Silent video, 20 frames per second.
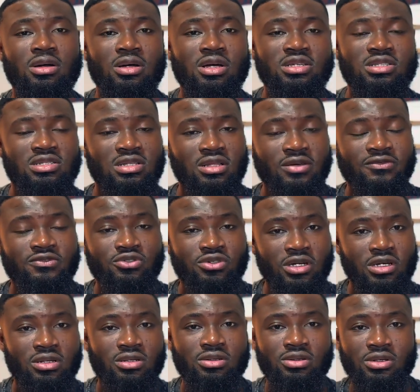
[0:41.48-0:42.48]
slave
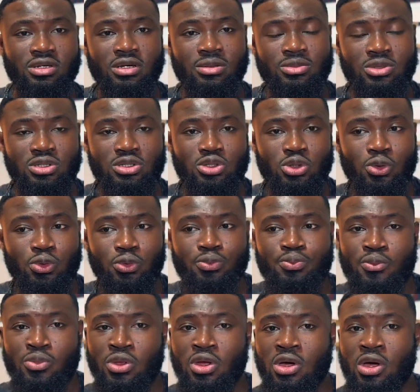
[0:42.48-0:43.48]
trade. You get me? So
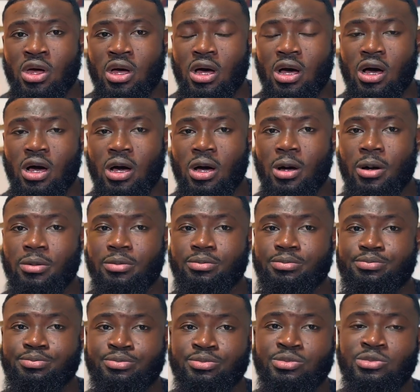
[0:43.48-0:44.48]

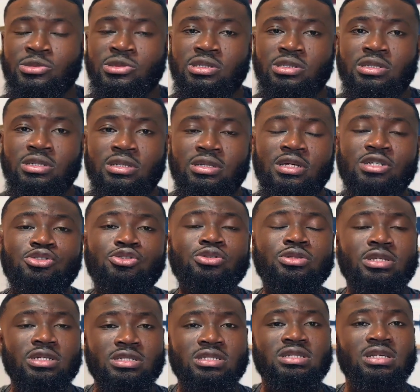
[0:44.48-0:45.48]
um, the truth
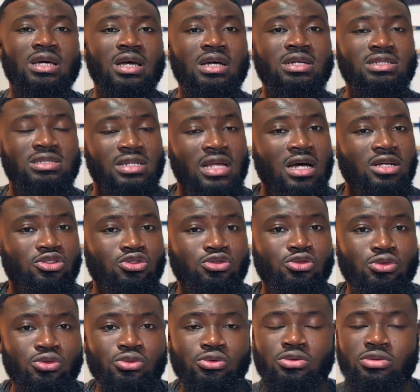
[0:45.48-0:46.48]
is, it's not
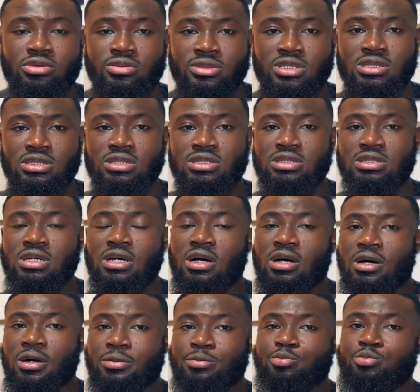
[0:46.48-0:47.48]
true because
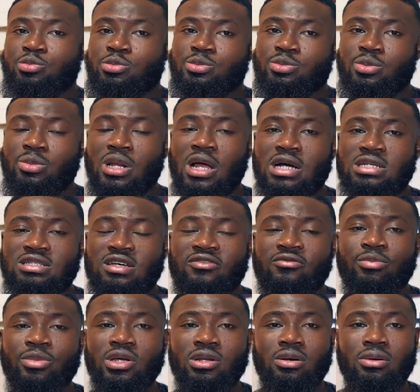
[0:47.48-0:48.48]
blacks have
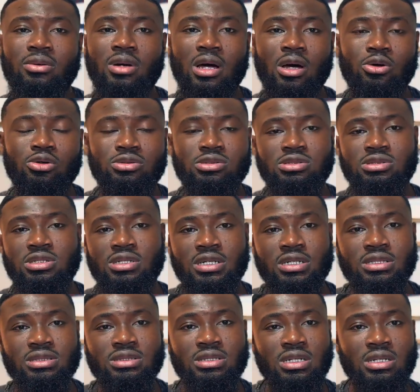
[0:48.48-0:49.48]
been around
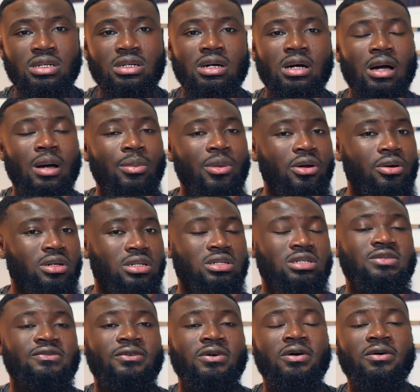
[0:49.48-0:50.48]
in the
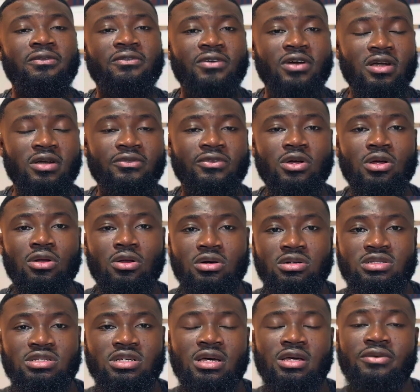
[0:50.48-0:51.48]
Americas for a very, very long
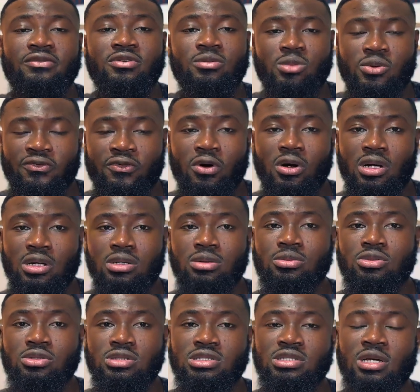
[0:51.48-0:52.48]
time, even before
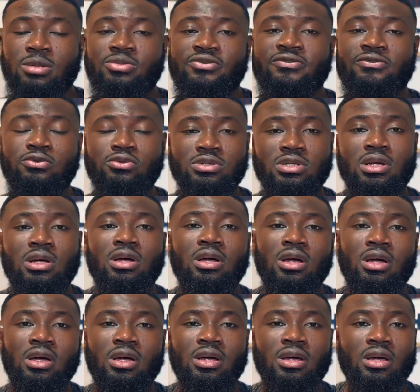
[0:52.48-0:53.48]
Columbus stepped foot
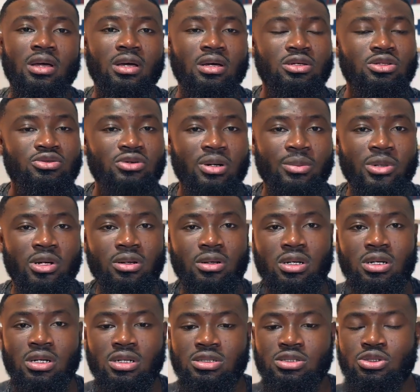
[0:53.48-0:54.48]
into
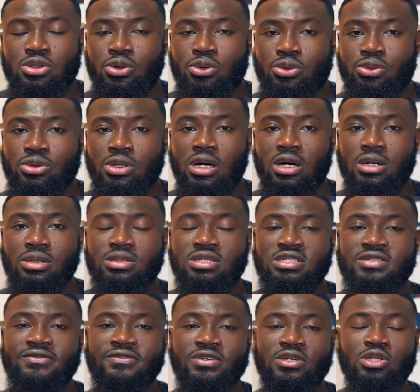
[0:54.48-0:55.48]
America. So this
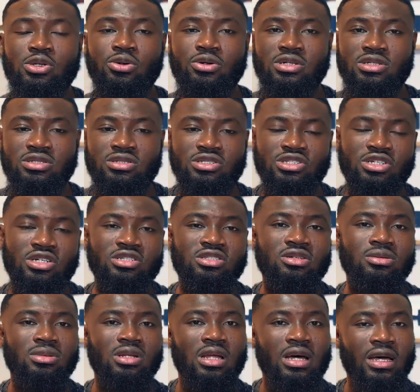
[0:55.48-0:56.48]
video is to shed
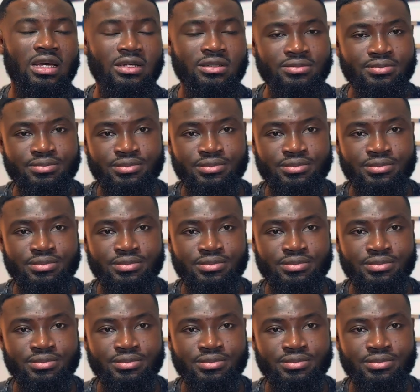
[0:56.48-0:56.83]
some light